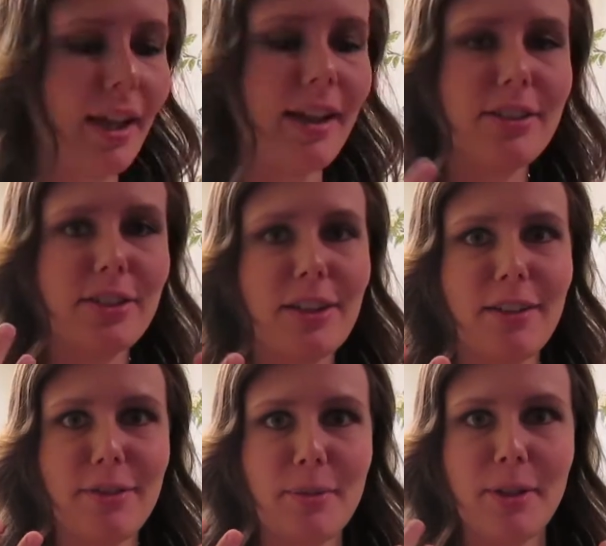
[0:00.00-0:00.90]
I just took
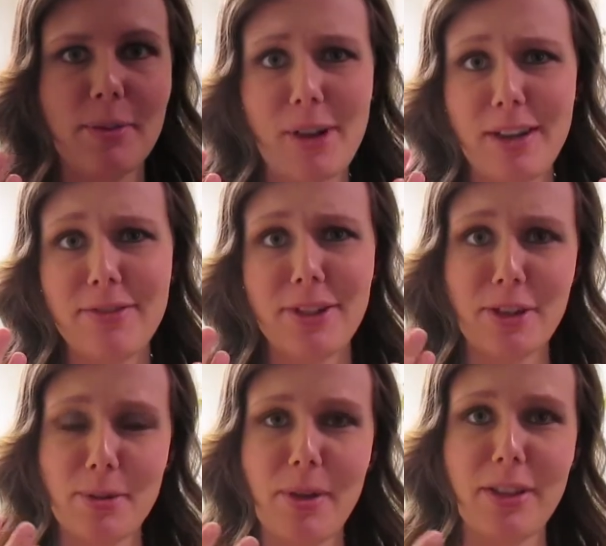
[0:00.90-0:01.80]
off all my white
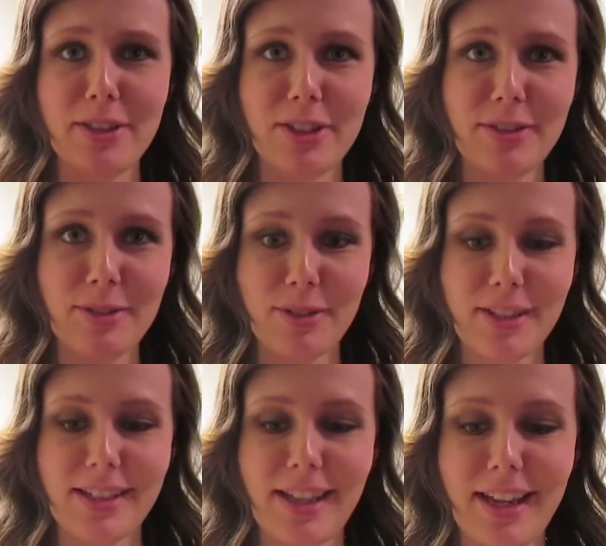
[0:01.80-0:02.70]
fingernail polish. I was
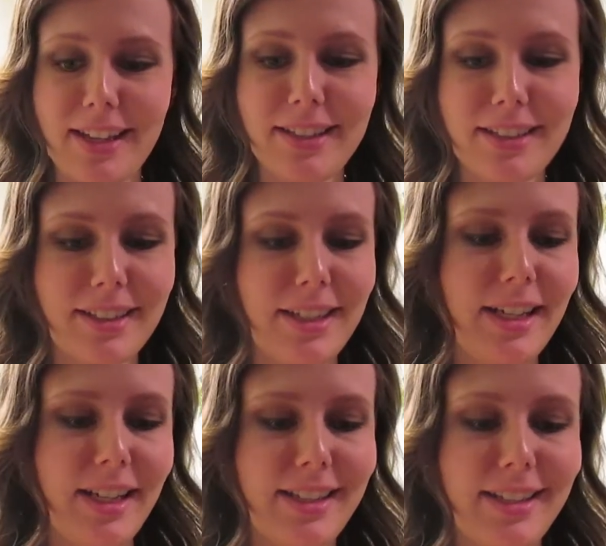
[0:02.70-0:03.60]
really sad.
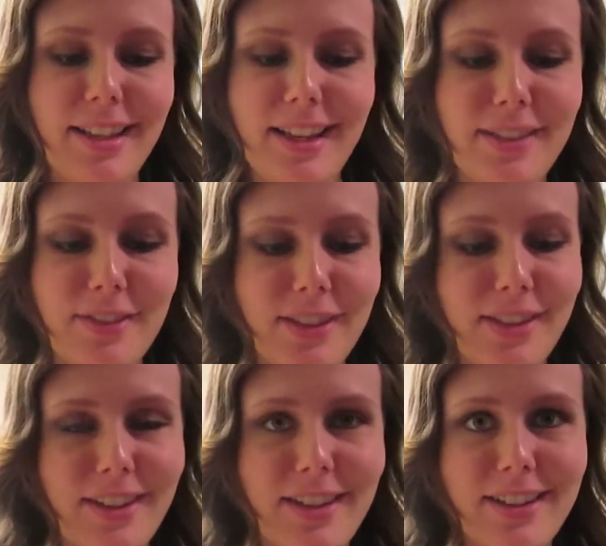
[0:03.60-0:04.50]
It didn't last
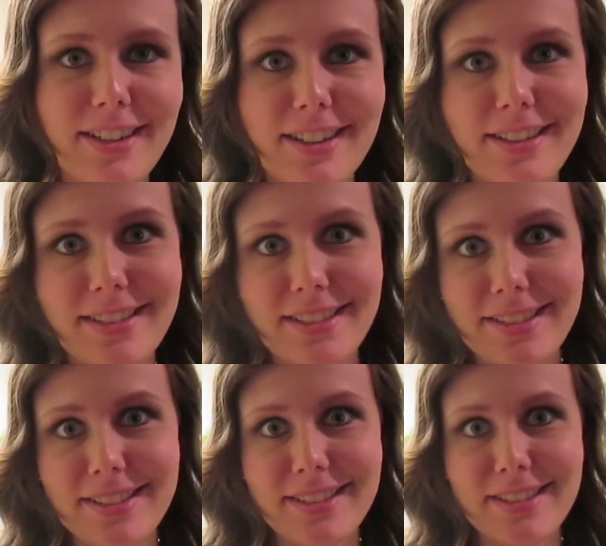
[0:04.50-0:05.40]
very long.
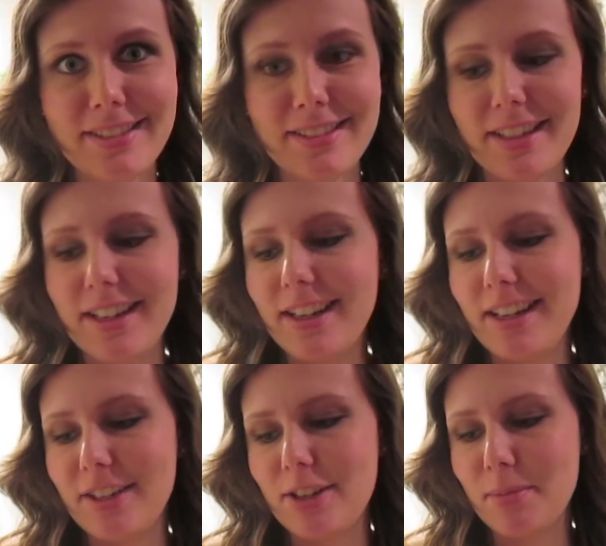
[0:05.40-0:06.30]

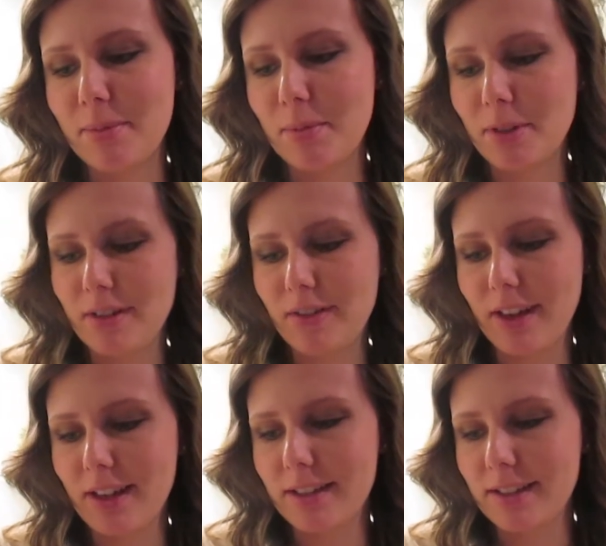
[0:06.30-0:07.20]
Chipped pretty
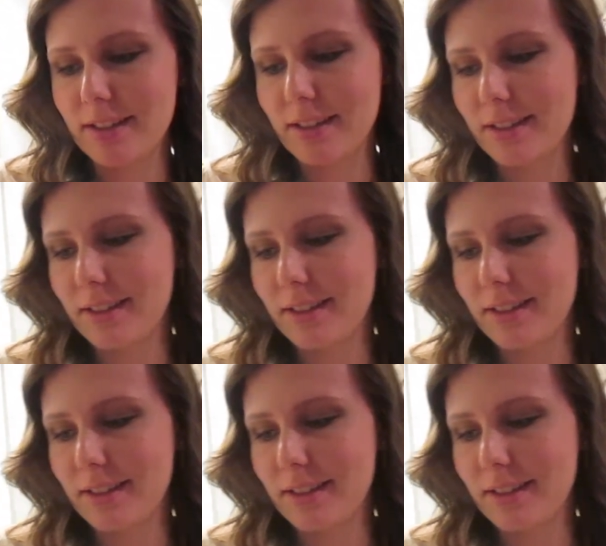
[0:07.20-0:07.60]
fast.